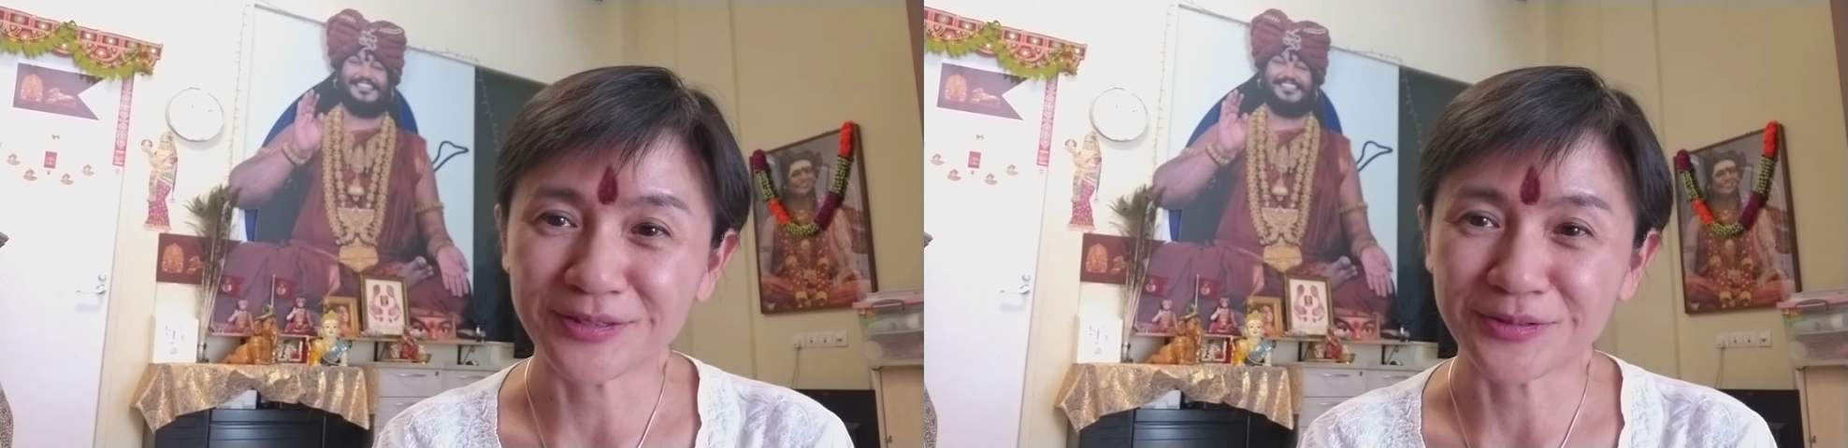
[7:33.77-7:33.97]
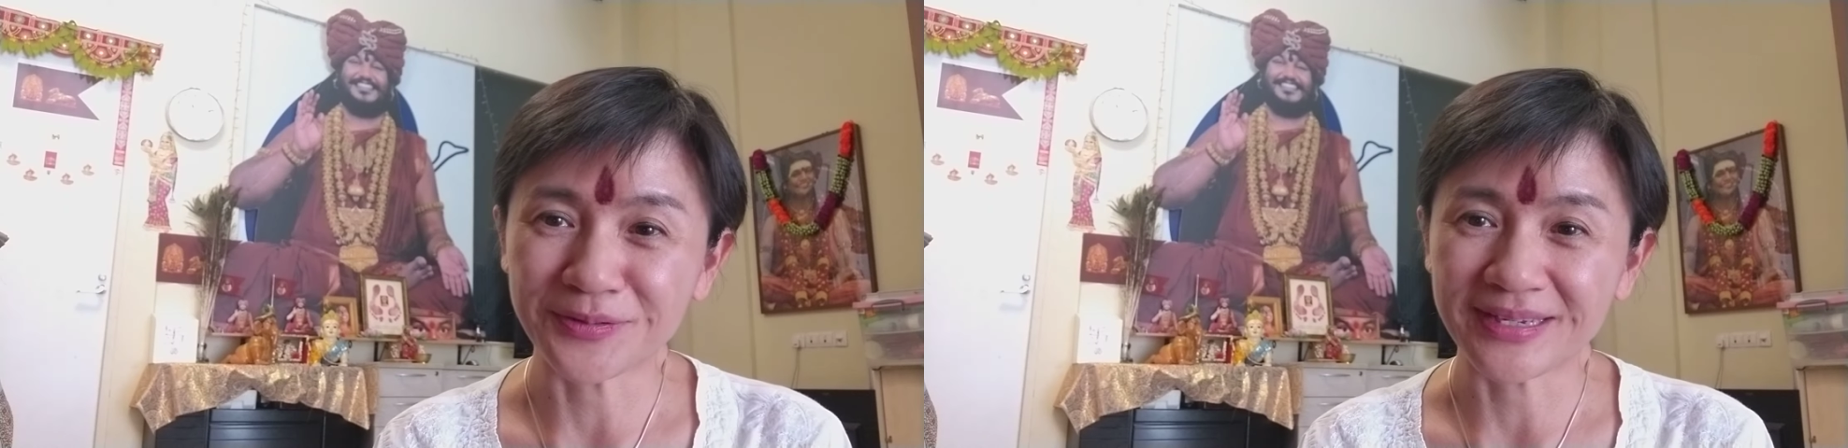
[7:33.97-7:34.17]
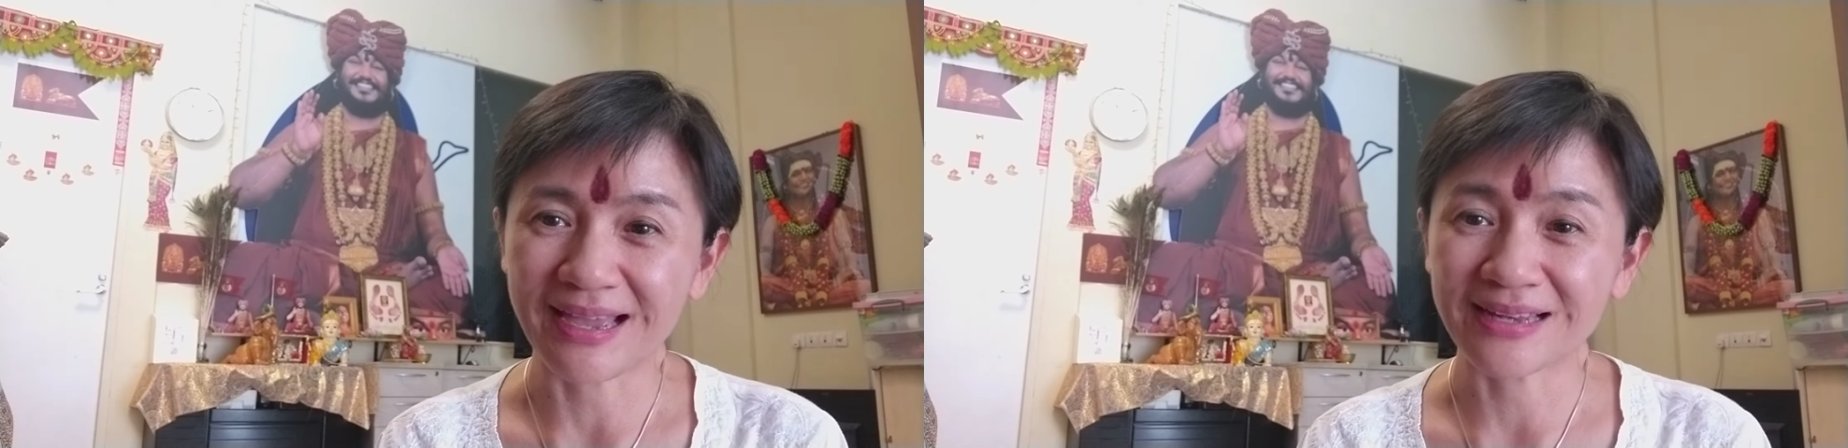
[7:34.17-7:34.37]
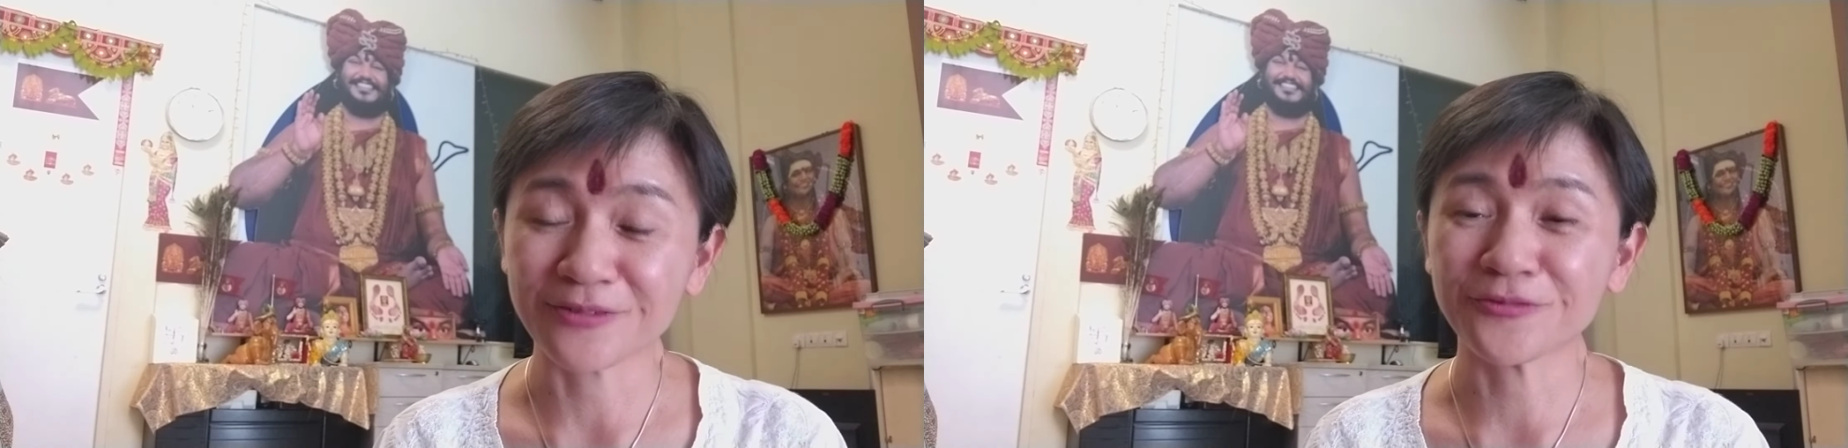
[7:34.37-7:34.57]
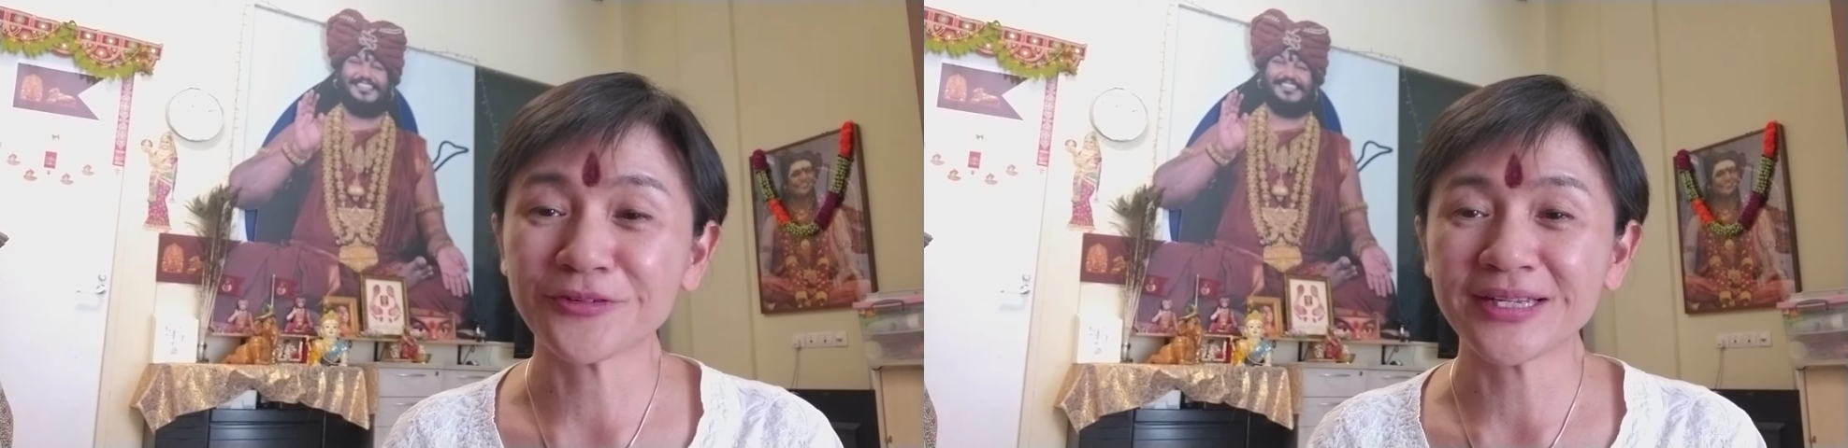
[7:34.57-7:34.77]
doing, the
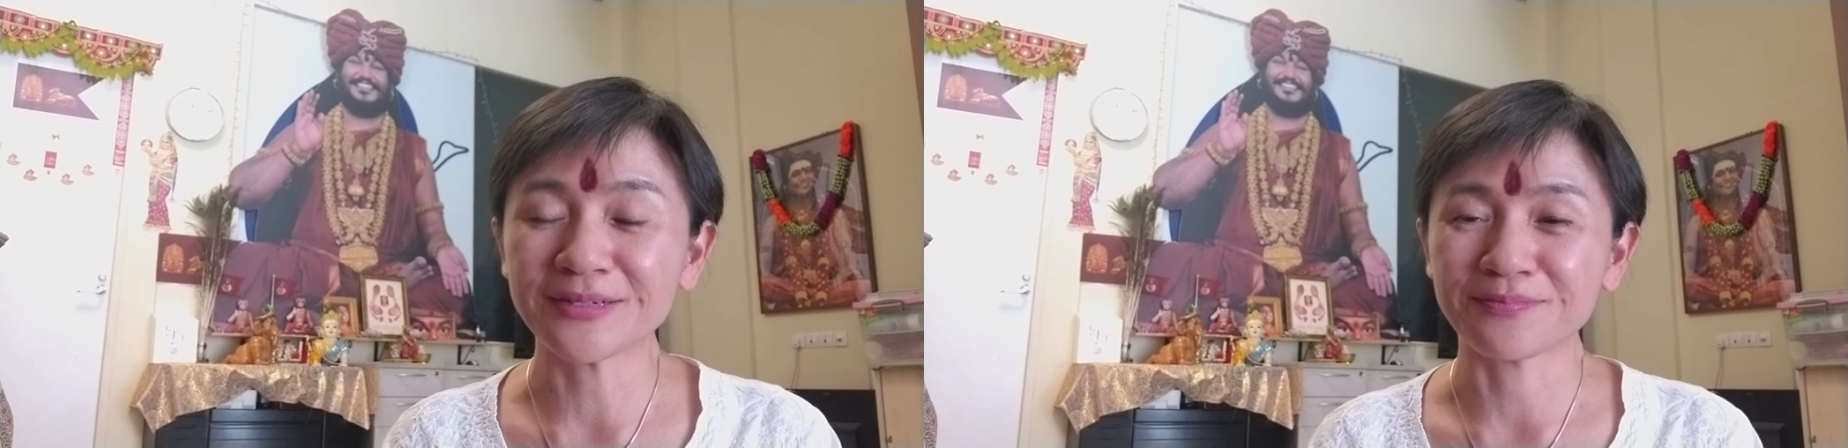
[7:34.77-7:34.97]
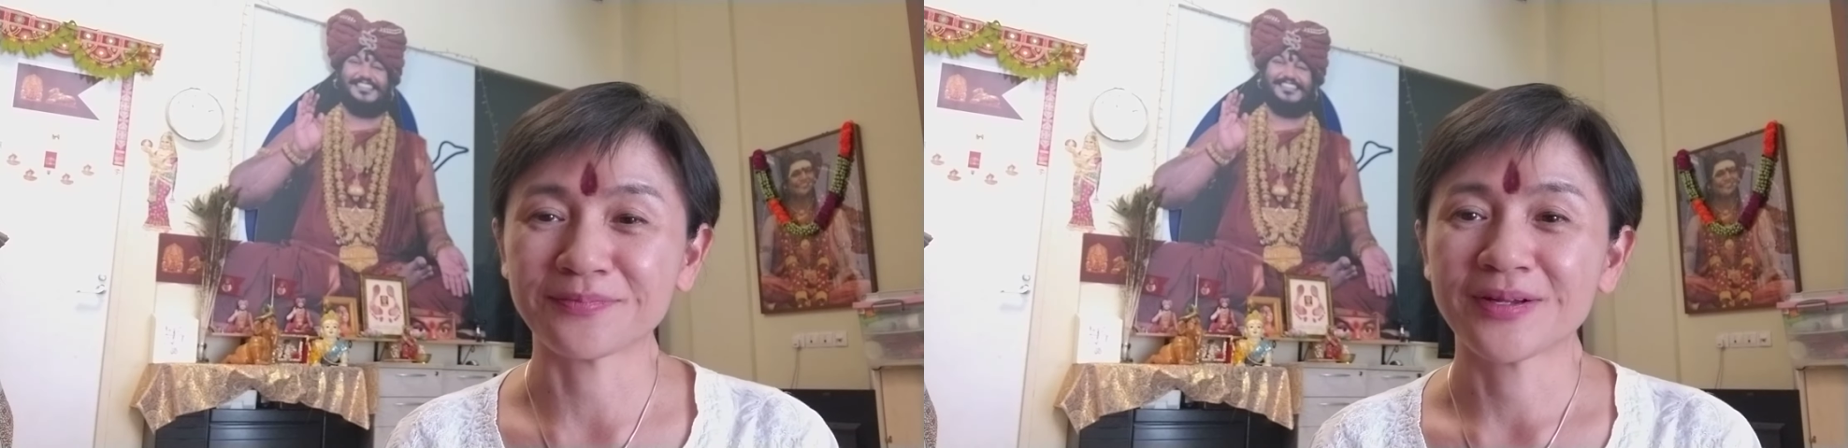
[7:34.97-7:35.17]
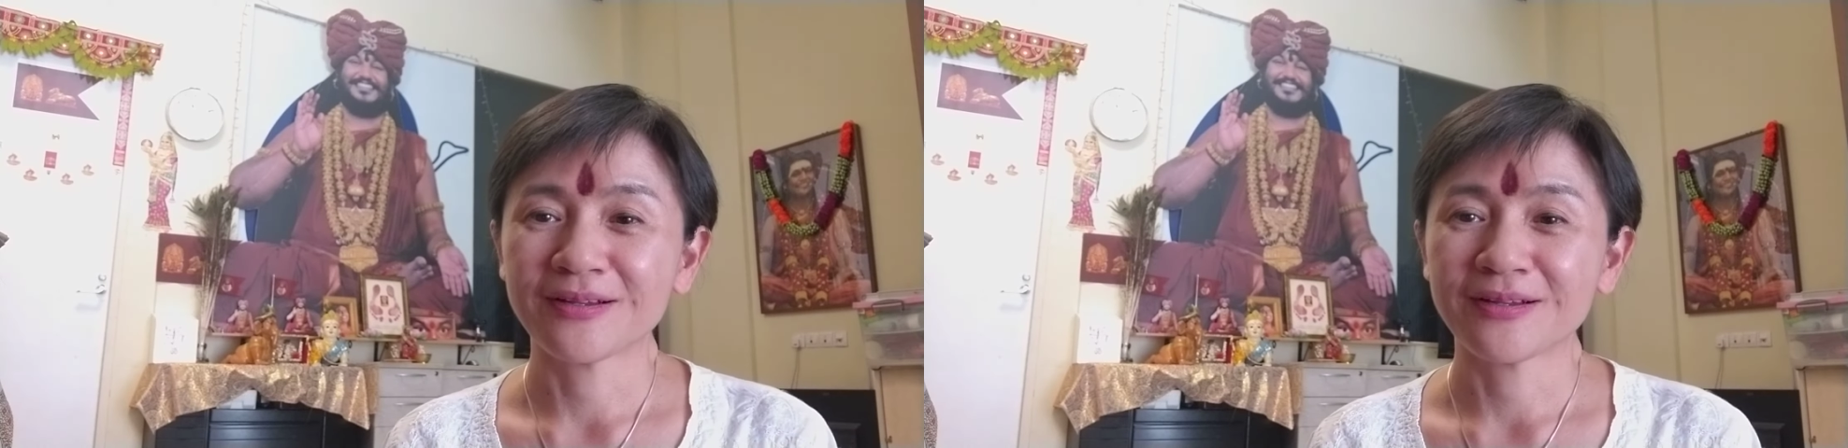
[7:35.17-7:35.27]
freedom